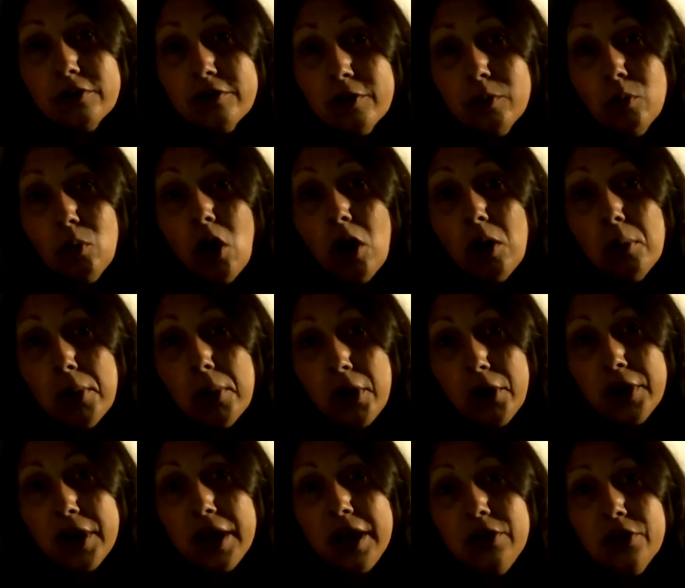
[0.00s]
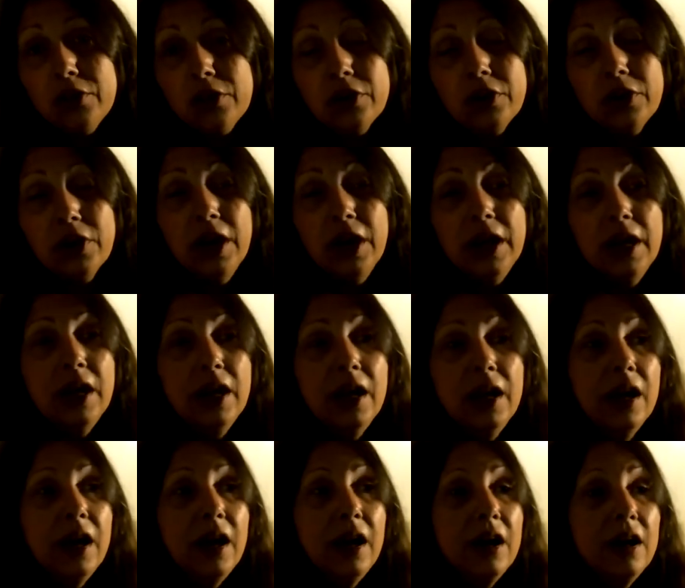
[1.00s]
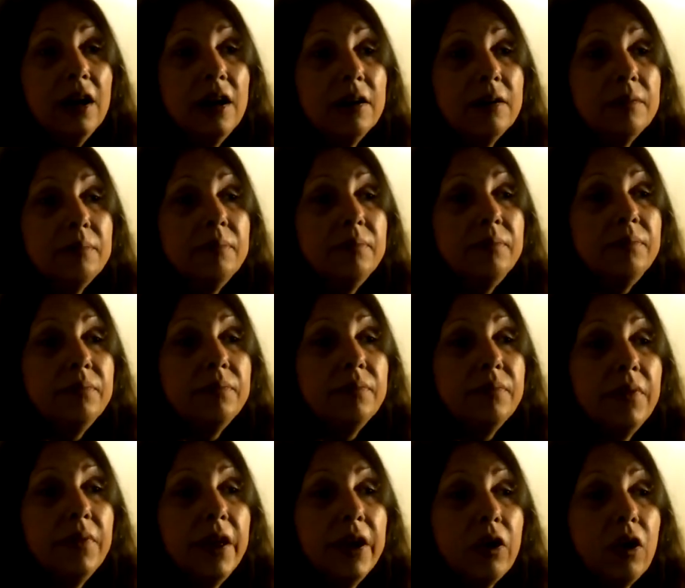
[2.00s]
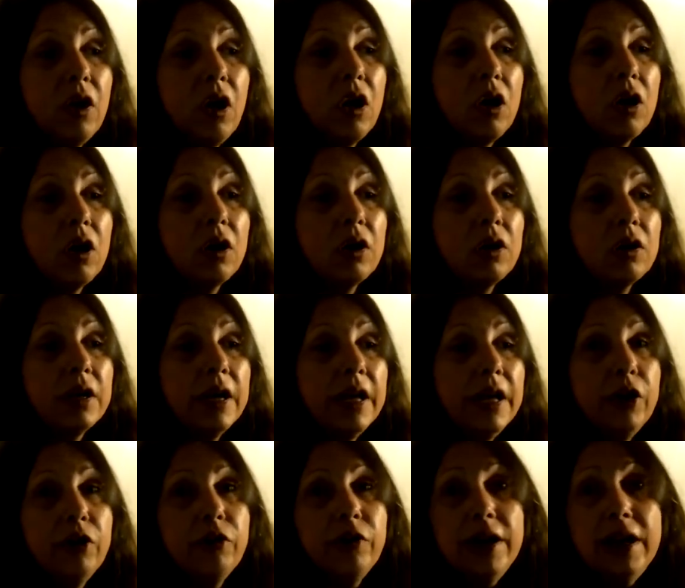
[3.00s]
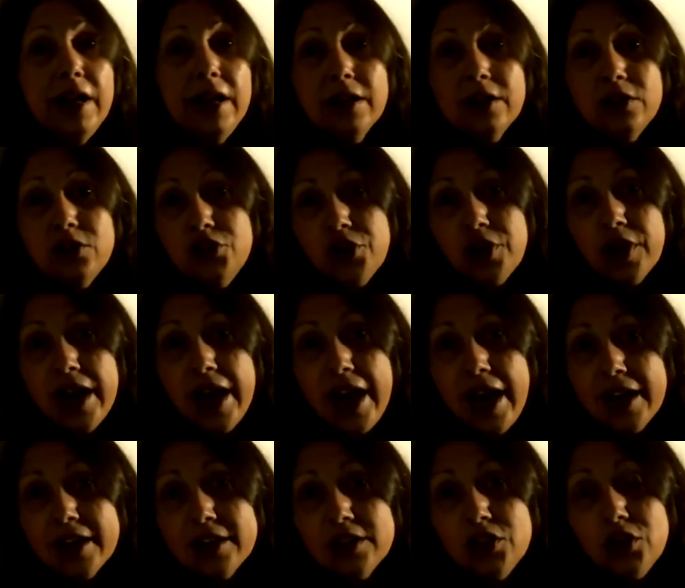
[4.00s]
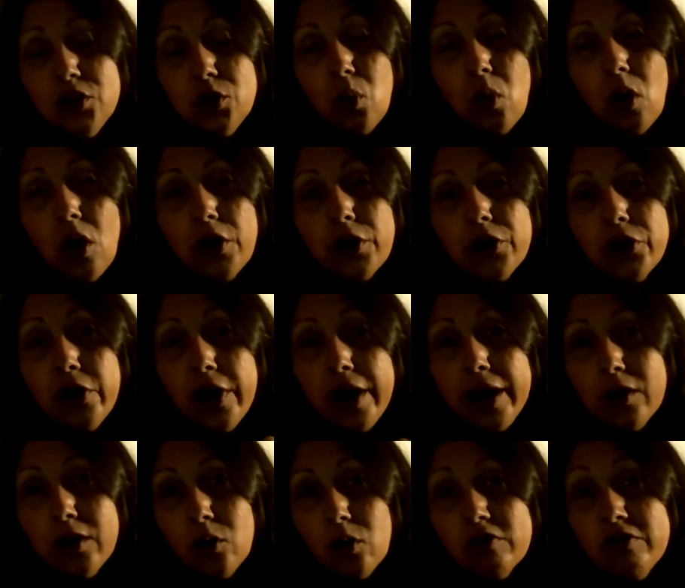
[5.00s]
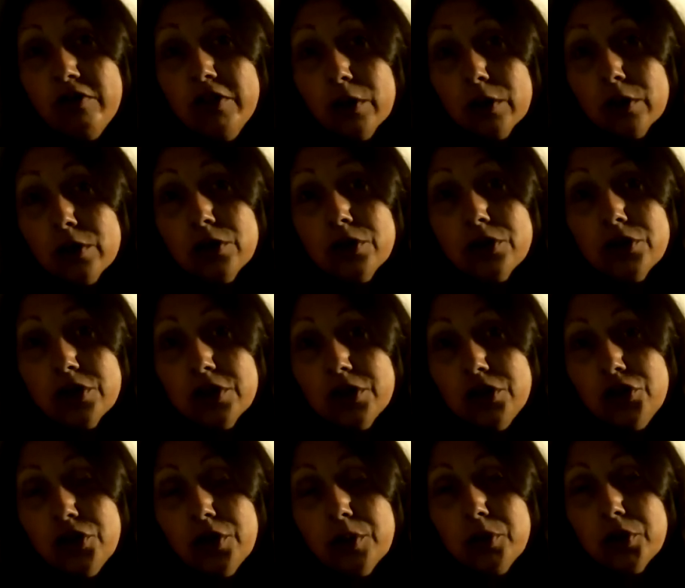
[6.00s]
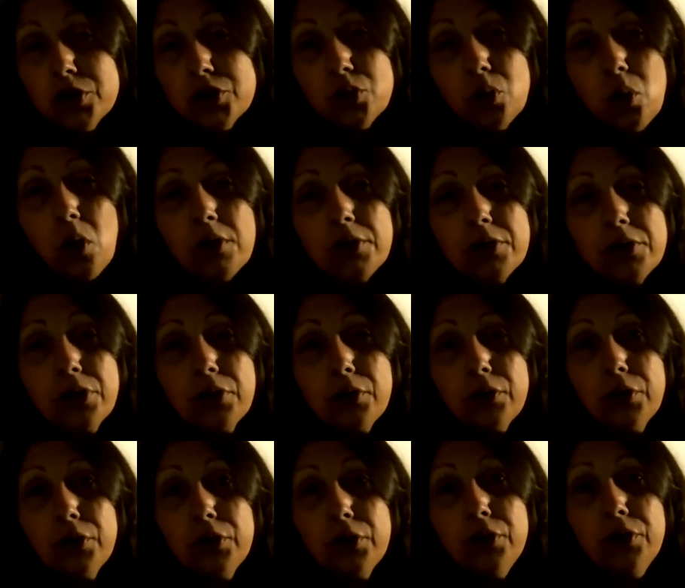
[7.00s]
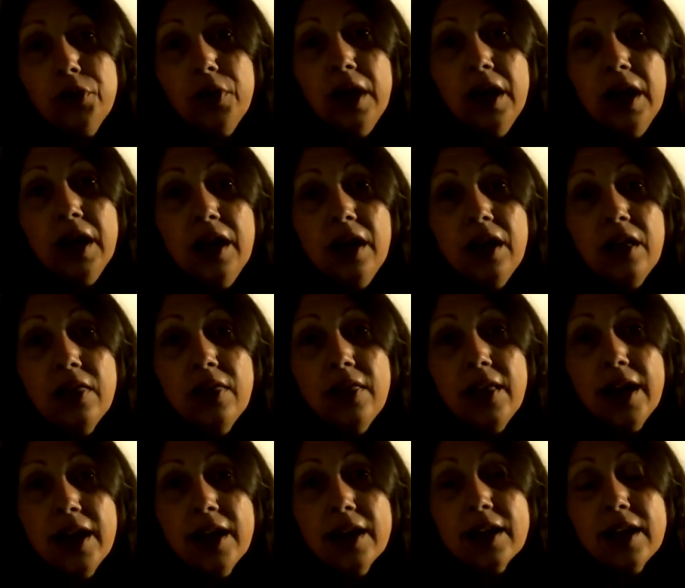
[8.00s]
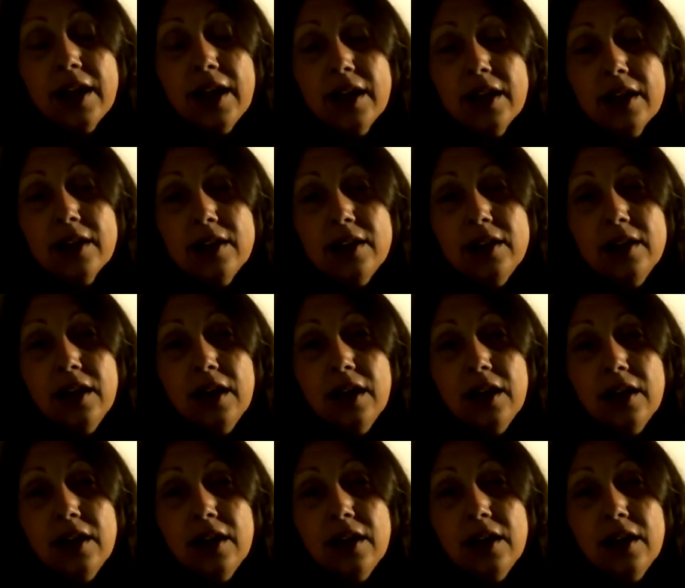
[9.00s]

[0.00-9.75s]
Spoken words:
from Walmart either. There are ingredients you can add to your water and or filters that you can put your water through that can